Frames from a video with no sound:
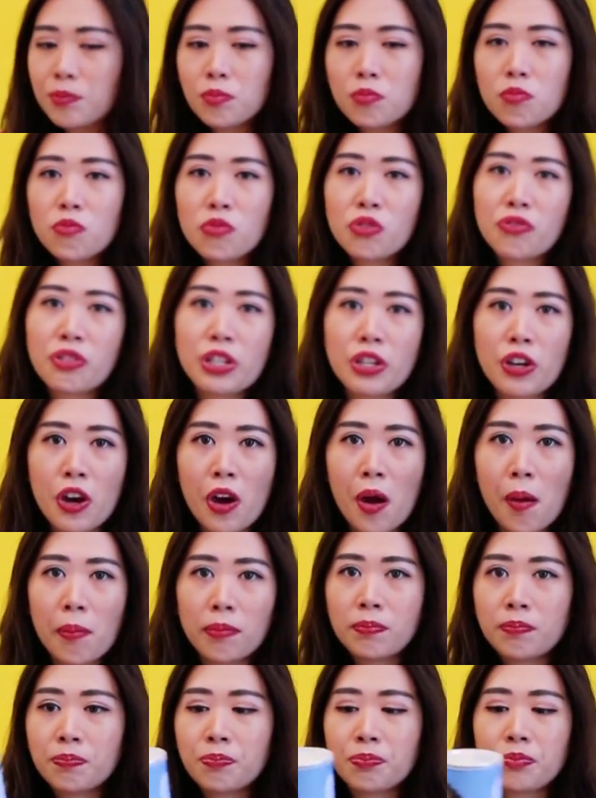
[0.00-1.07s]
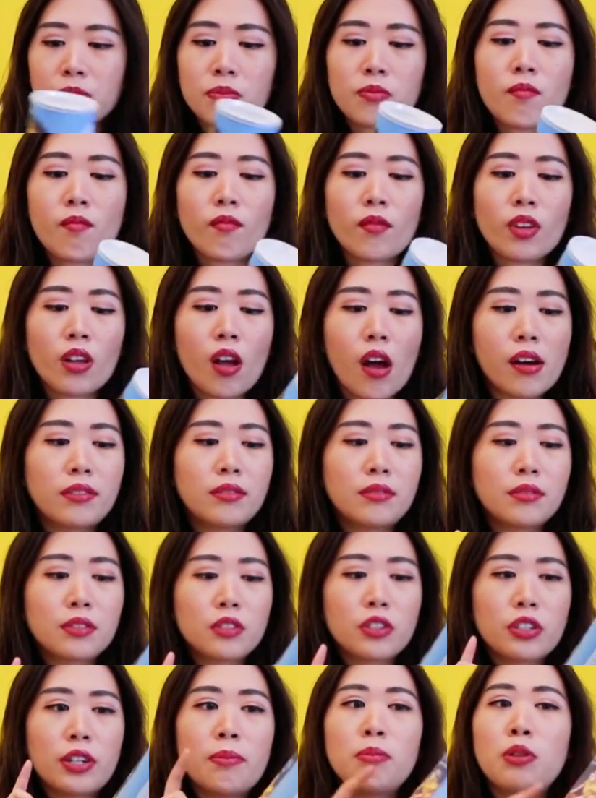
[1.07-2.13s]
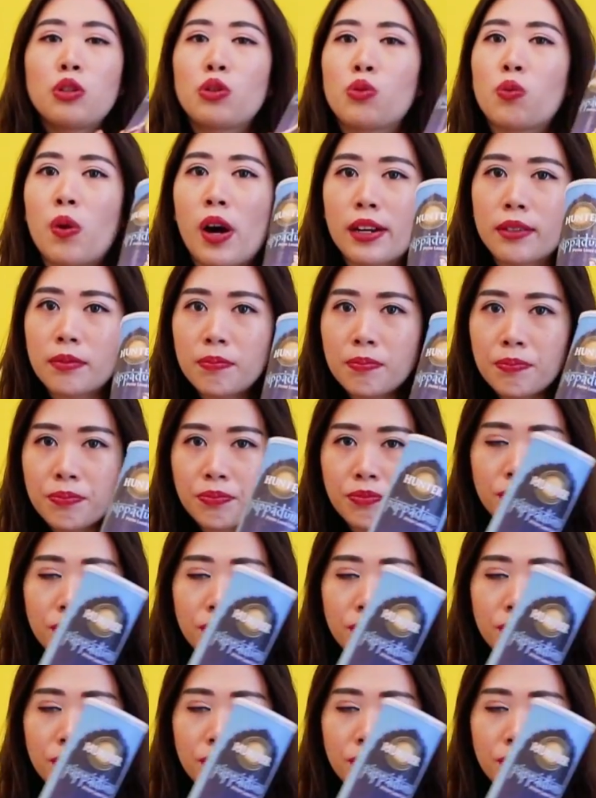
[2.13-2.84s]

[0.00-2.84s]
Moving on to the blue one.